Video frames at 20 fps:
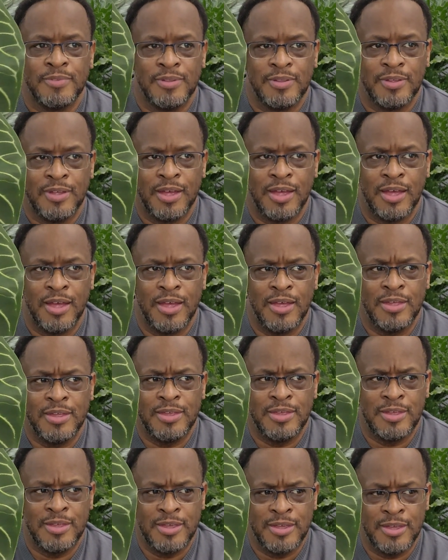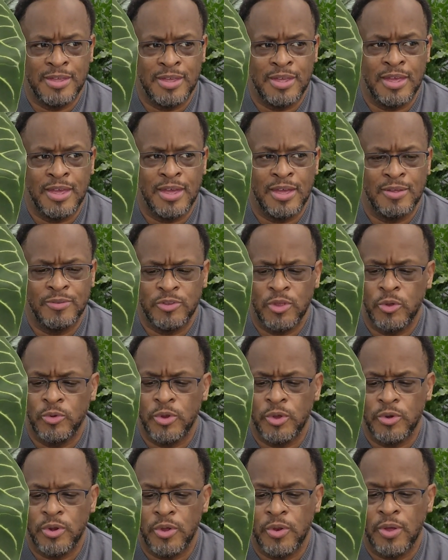
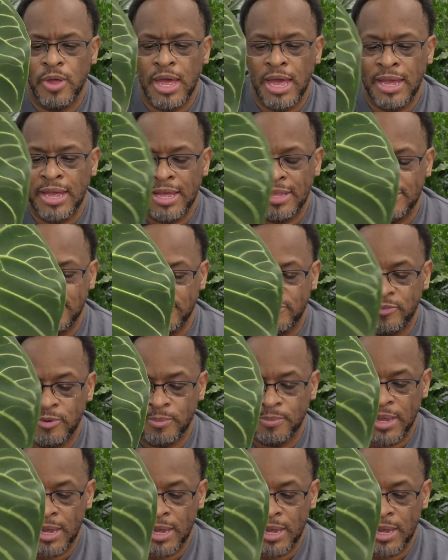No. I got this from